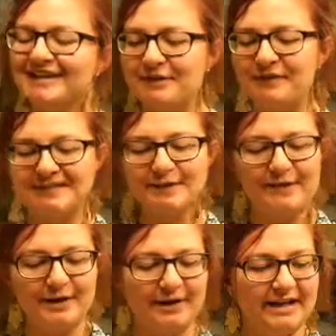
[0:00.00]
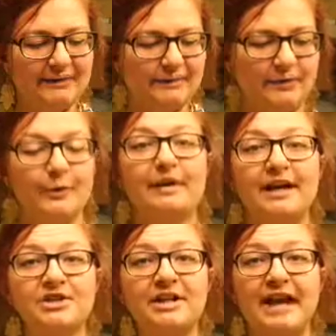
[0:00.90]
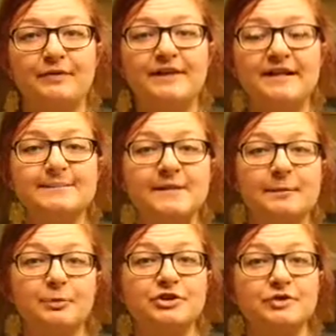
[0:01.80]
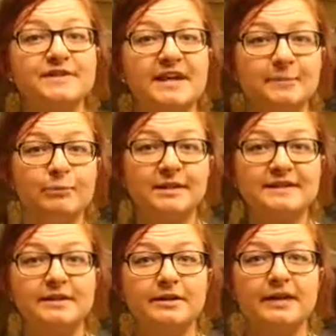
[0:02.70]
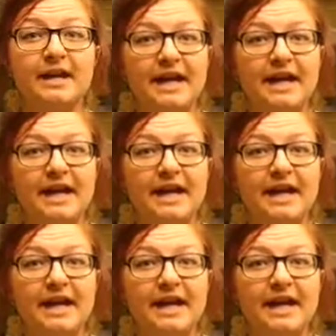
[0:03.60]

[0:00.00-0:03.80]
So there's a theory that we actually have these being produced in Britain